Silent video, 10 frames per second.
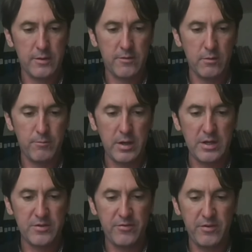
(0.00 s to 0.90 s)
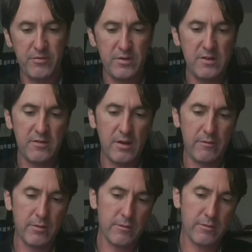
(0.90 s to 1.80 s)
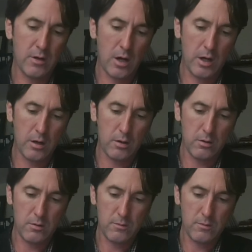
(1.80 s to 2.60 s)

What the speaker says: It's on page 57 of Kyle.